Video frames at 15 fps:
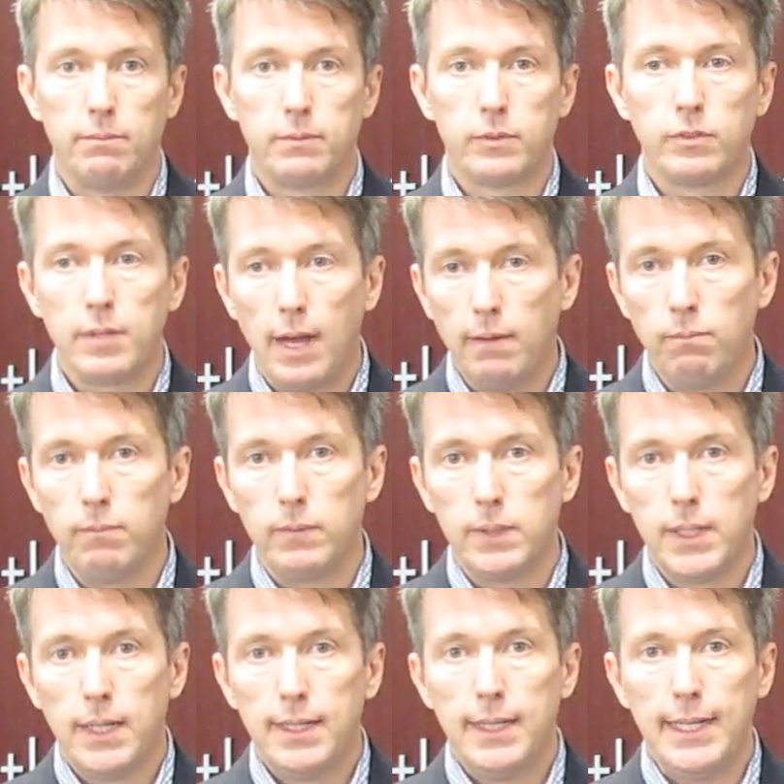
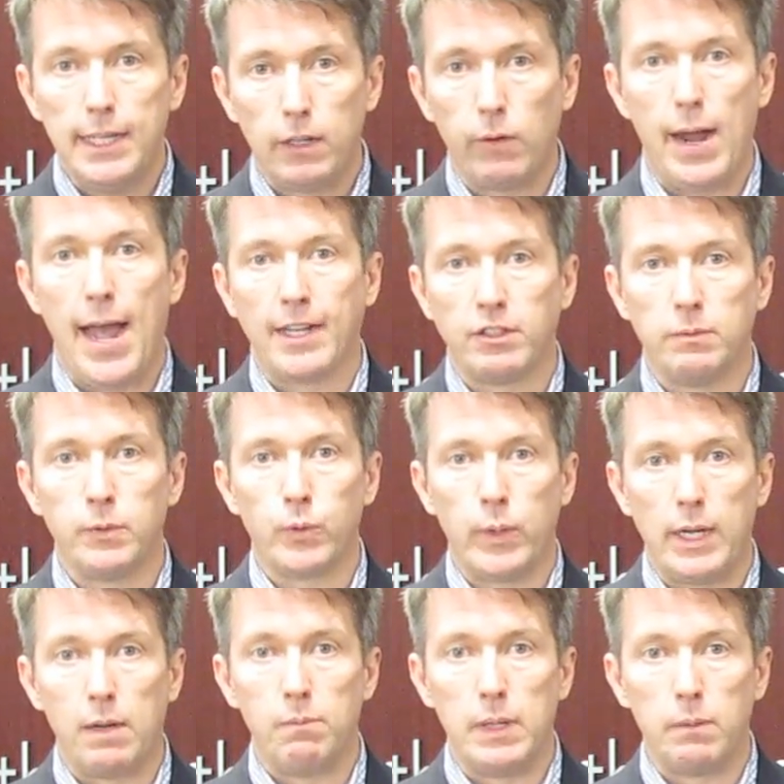some interaction
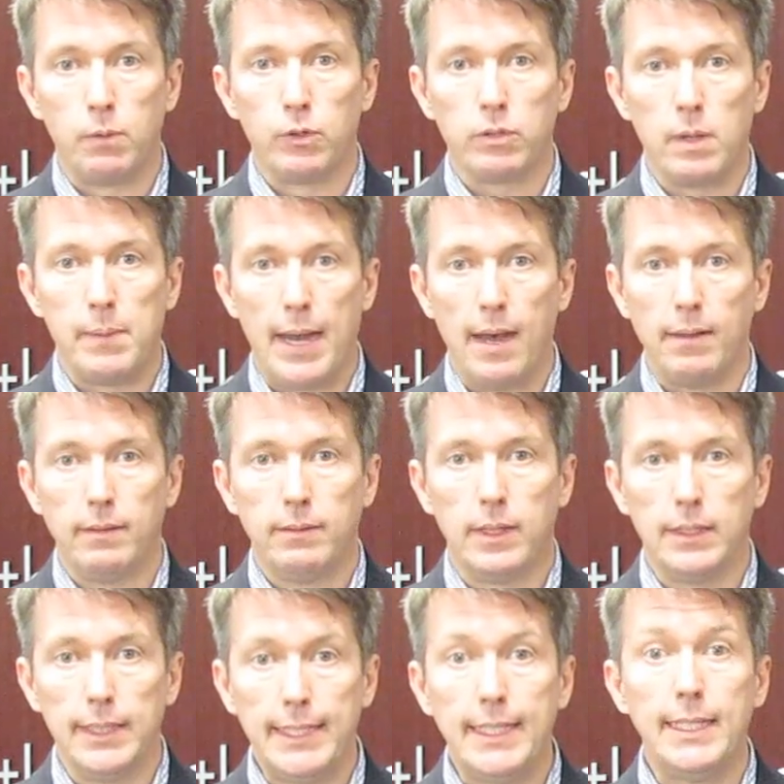between our members about
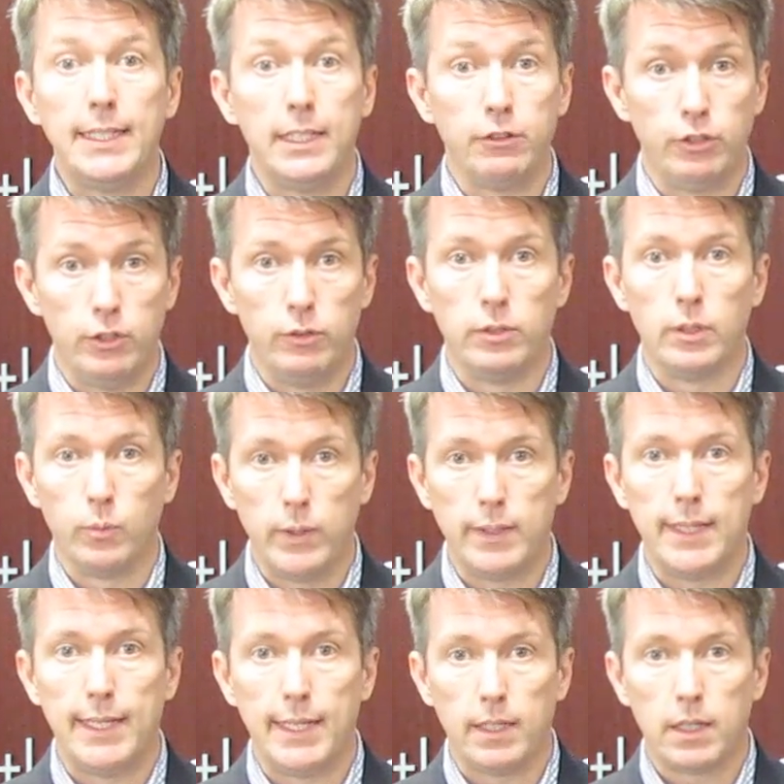the leading issues that we
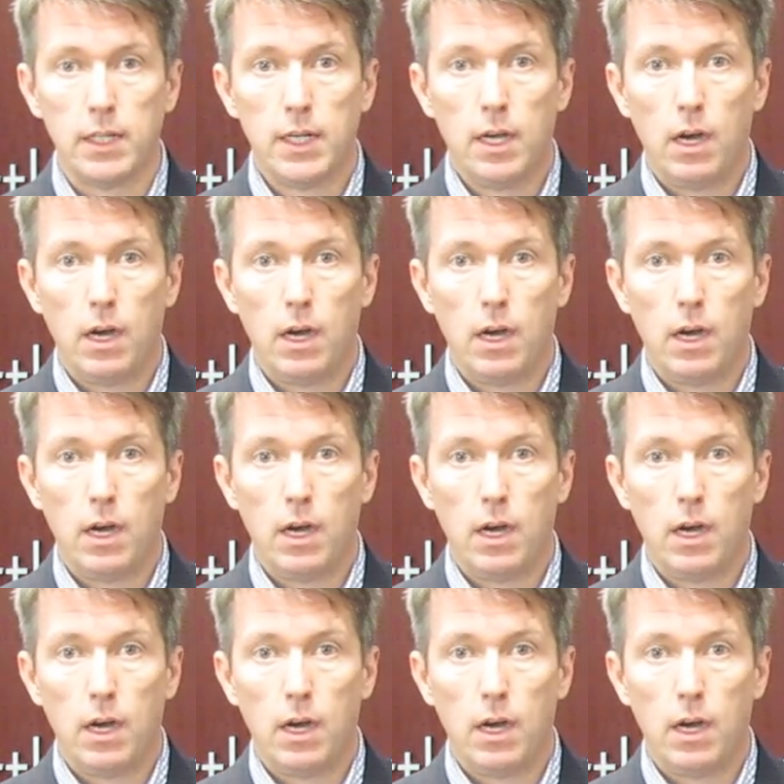think